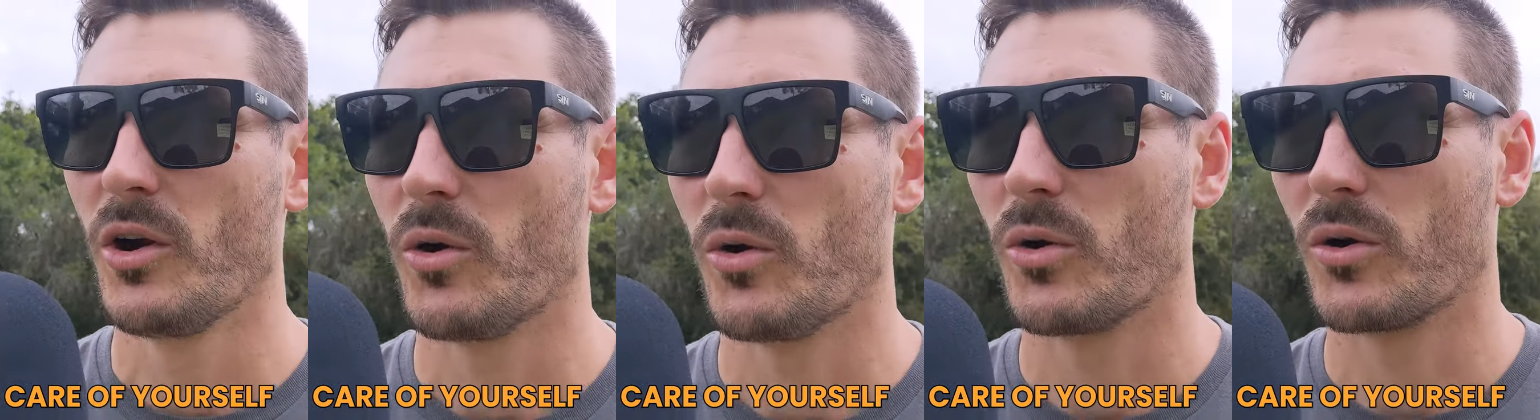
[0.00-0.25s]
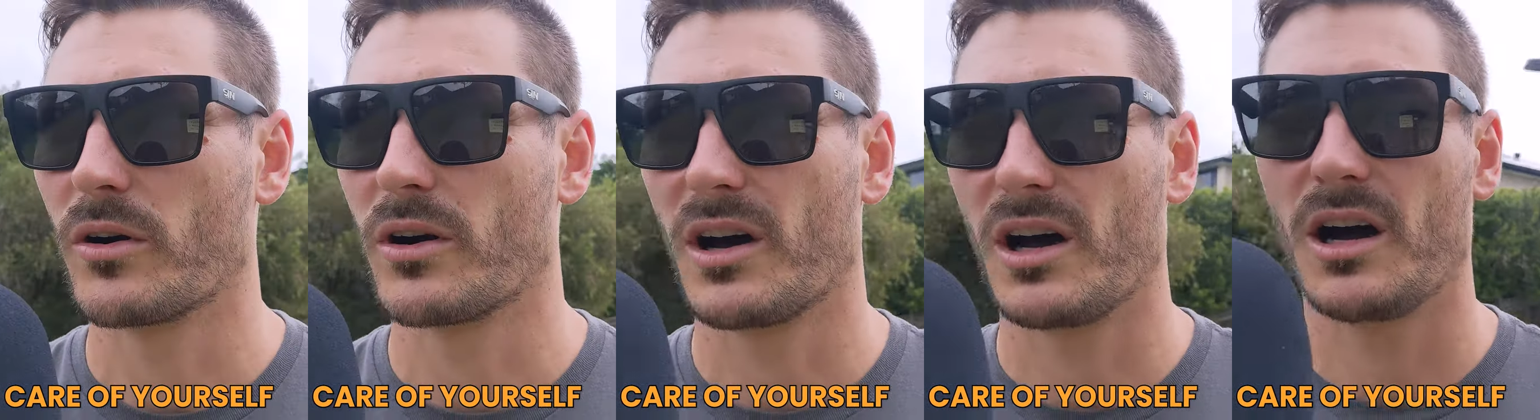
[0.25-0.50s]

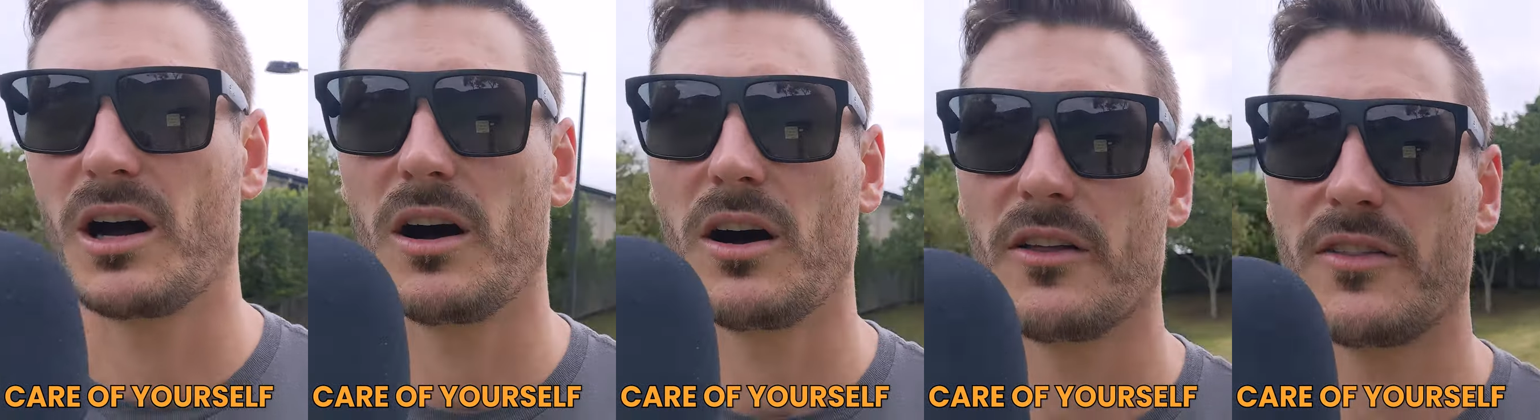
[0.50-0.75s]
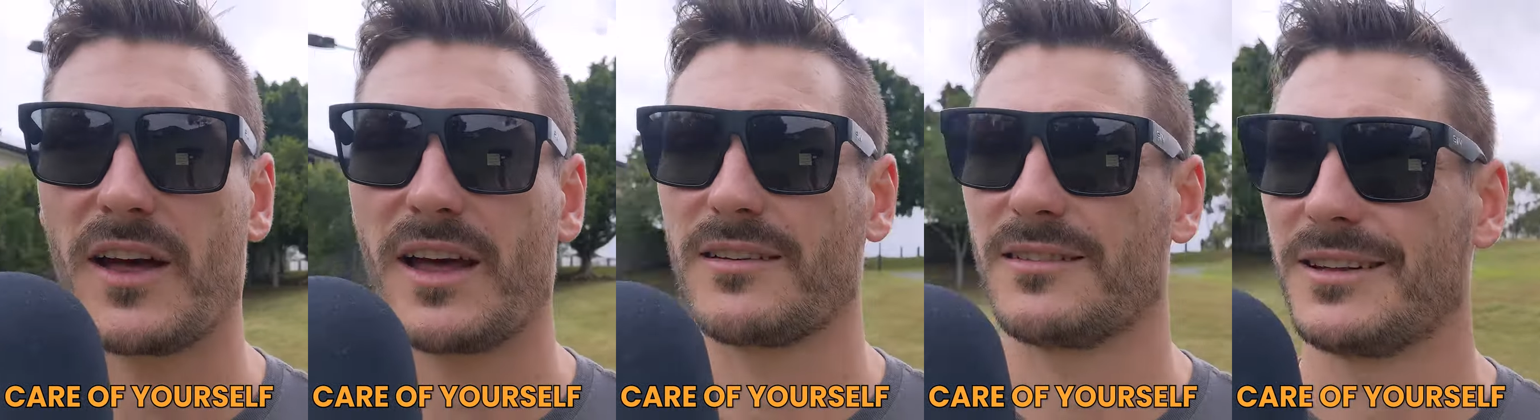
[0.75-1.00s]
or
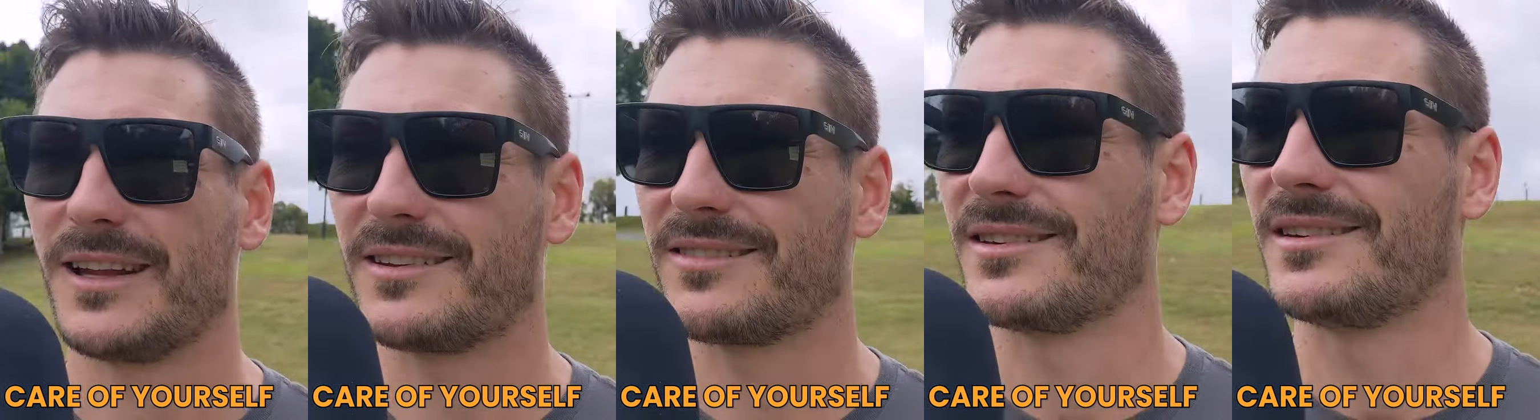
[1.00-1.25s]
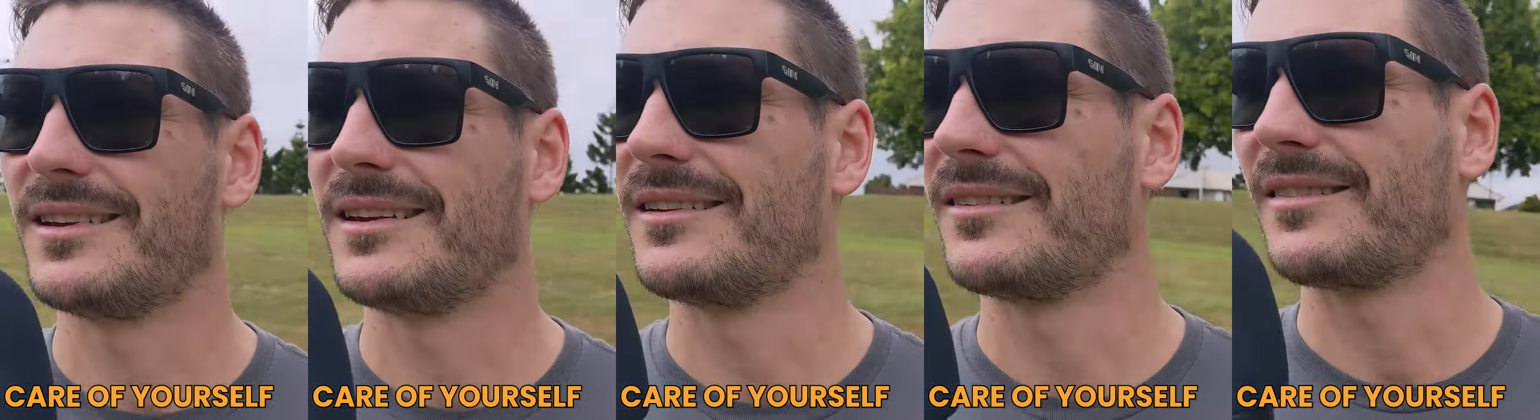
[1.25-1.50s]
that
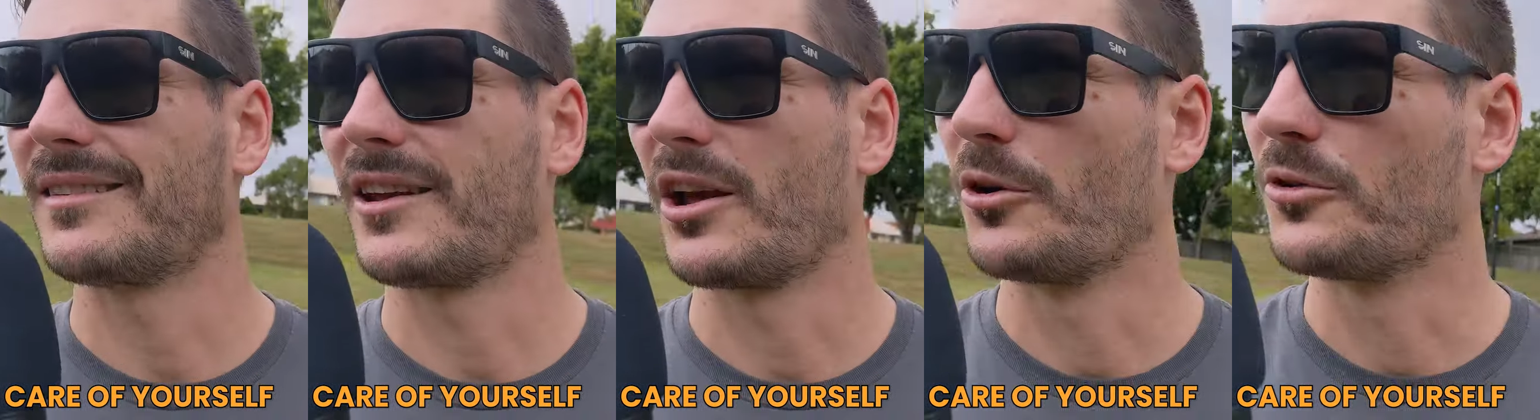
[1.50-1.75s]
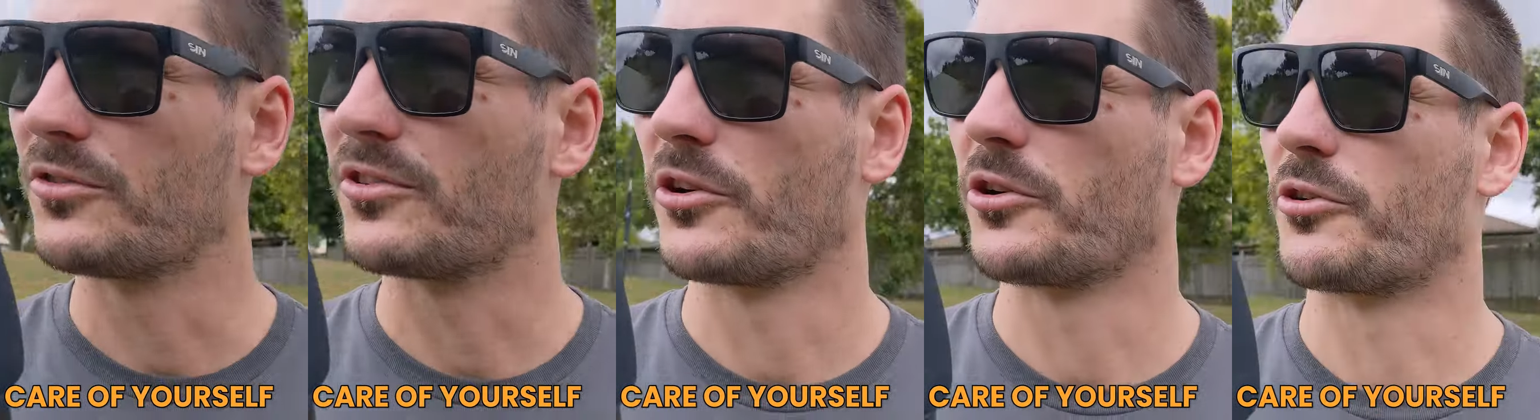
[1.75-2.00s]
lesson didn't
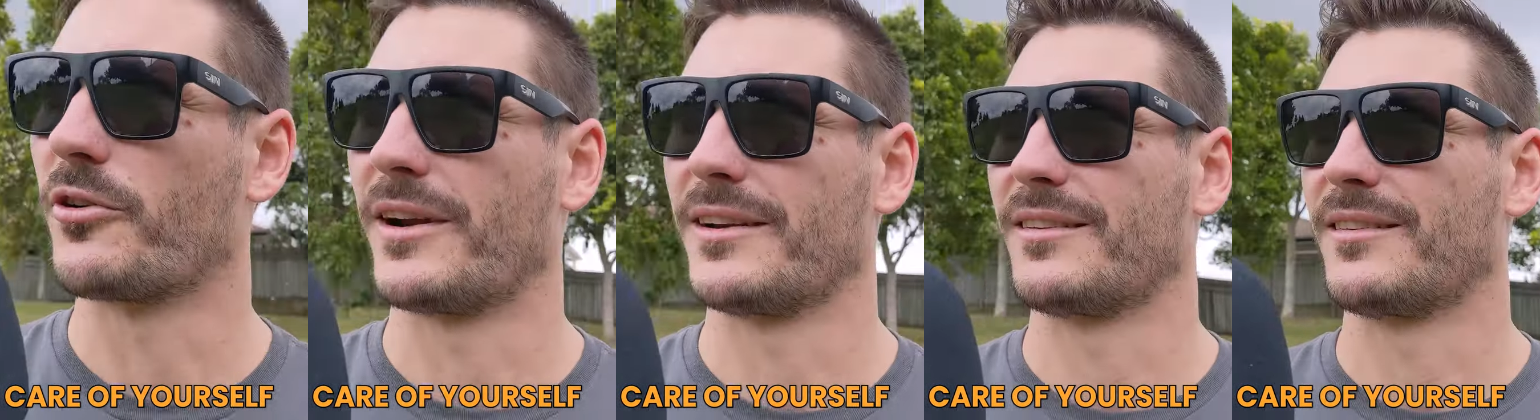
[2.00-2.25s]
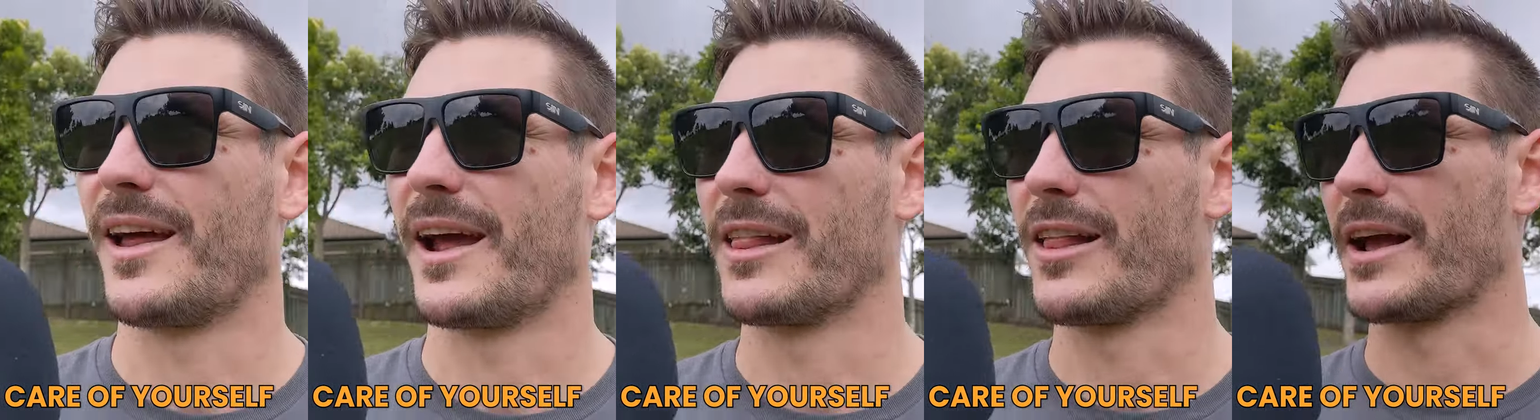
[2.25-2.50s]
go so great
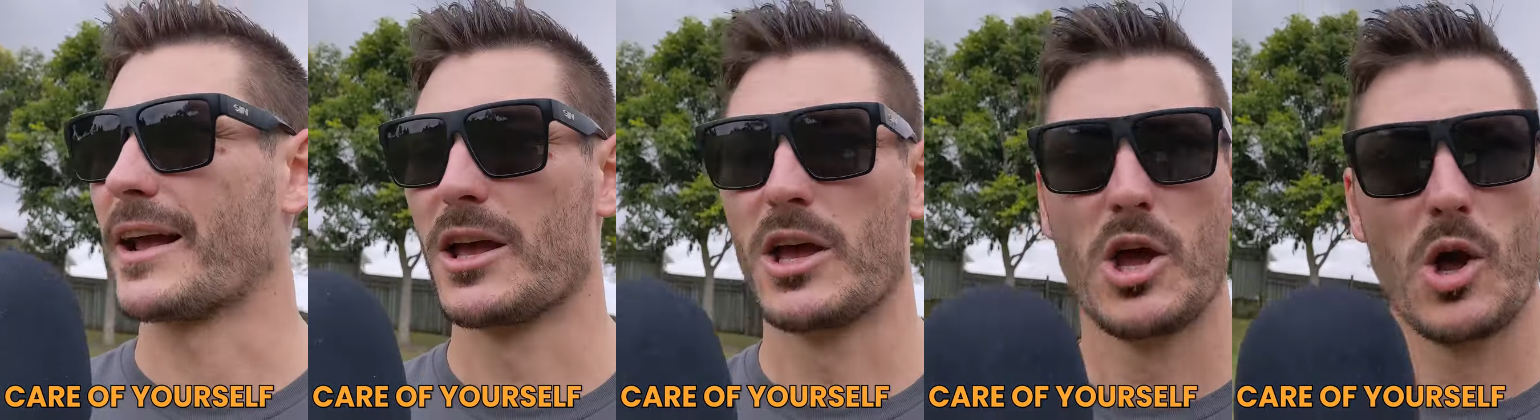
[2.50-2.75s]
today, like